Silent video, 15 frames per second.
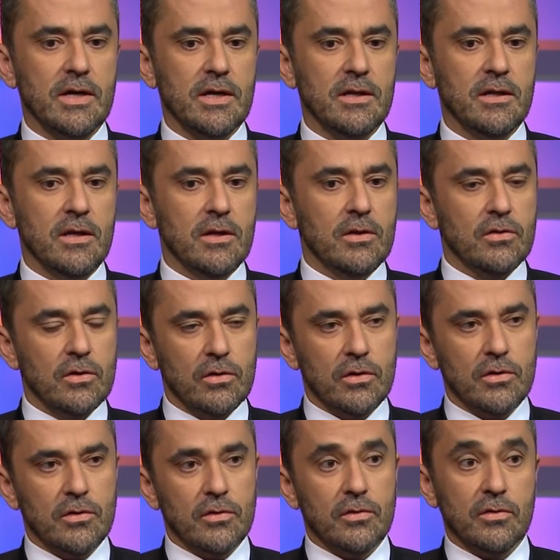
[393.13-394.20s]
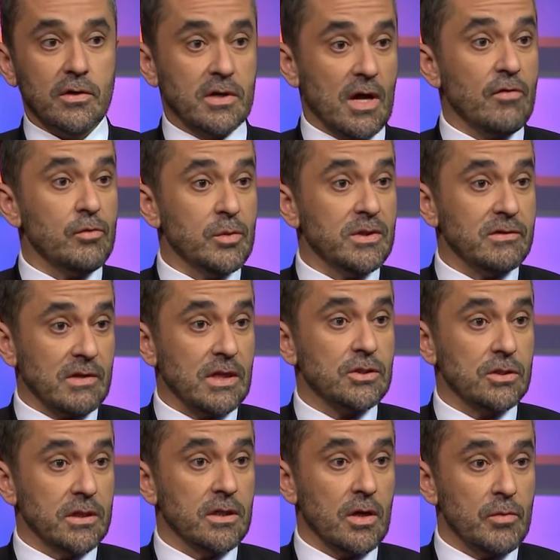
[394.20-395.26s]
And the government has
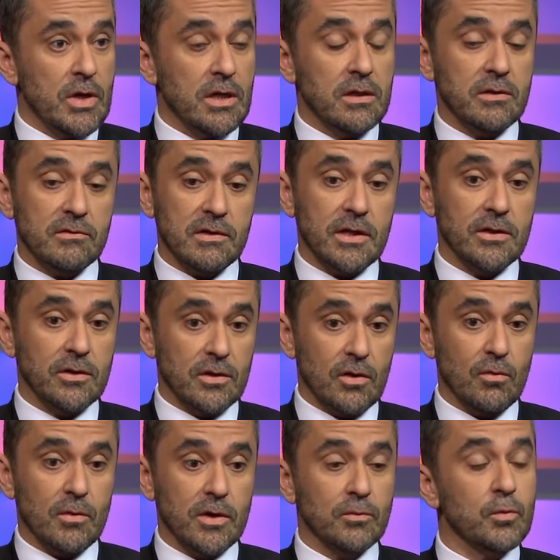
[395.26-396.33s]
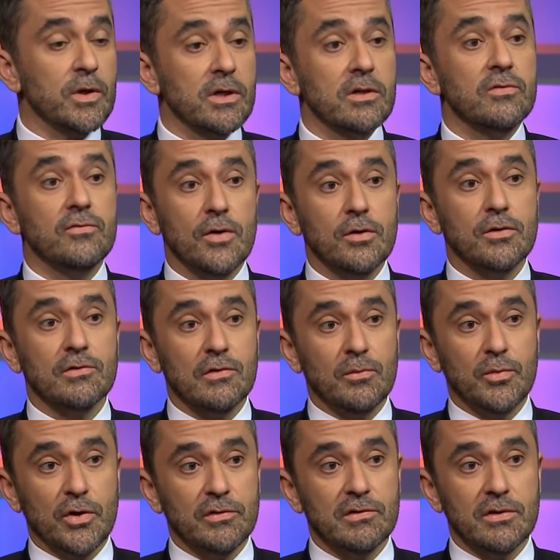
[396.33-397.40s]
actually come in and said, you know what, we're going to focus on
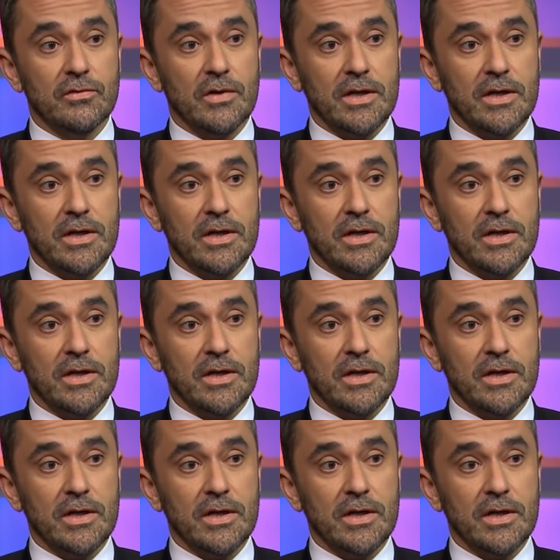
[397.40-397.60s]
positive